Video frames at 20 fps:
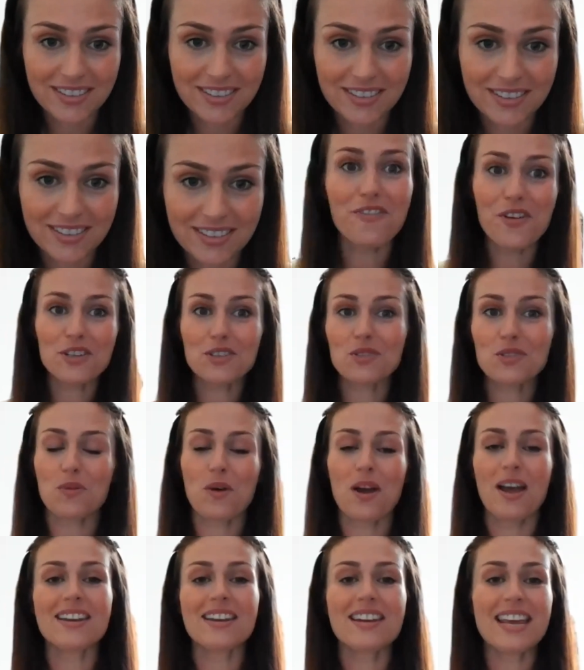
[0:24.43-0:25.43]
The first
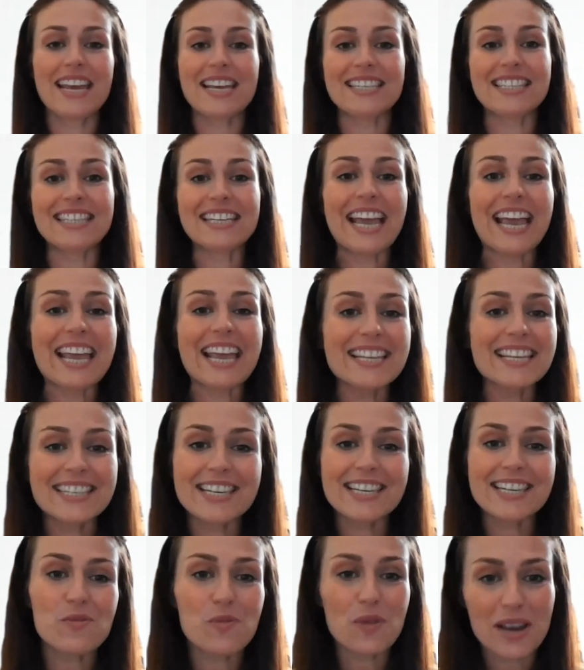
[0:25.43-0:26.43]
one is
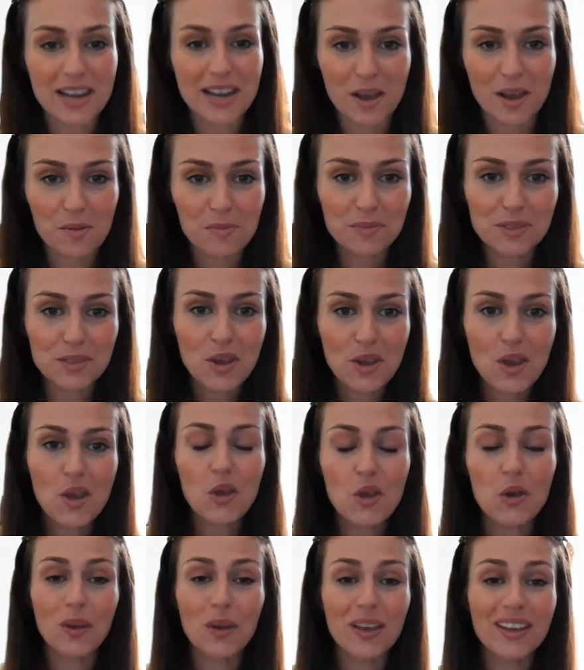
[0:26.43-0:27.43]
Kingsley Williams,
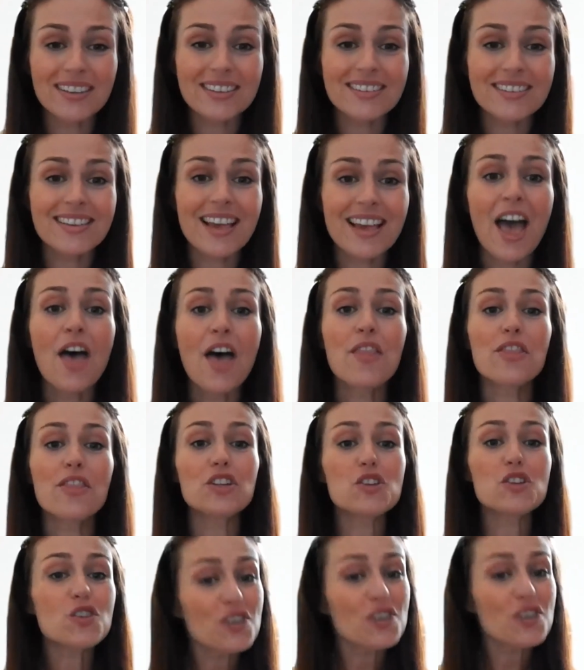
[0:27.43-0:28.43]
who is the
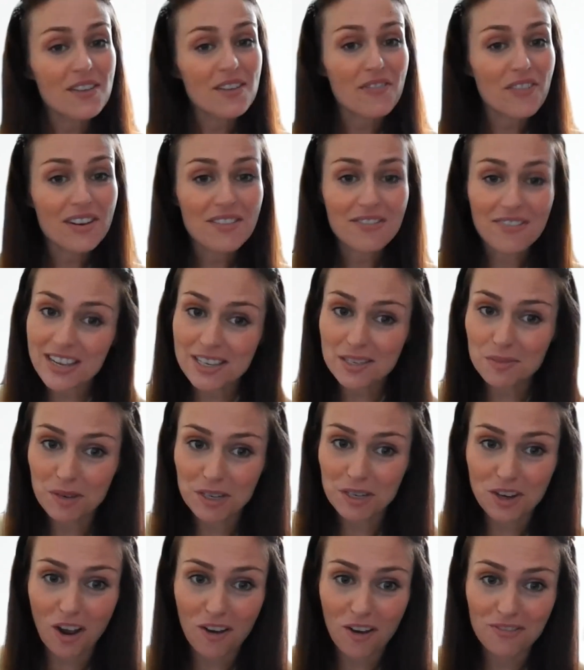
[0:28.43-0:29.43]
Chief
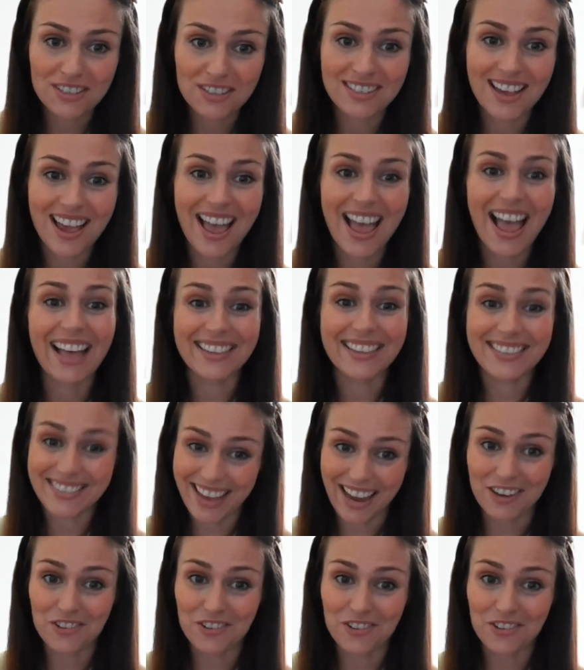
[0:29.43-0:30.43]
Investment Officer at
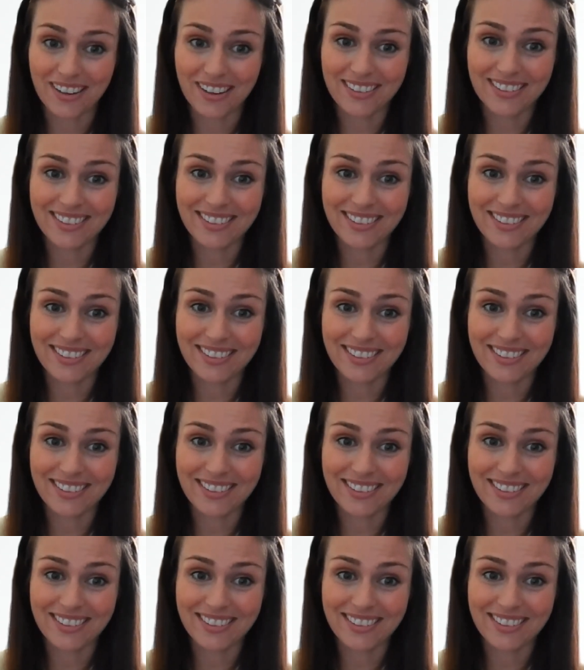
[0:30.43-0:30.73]
Satrix.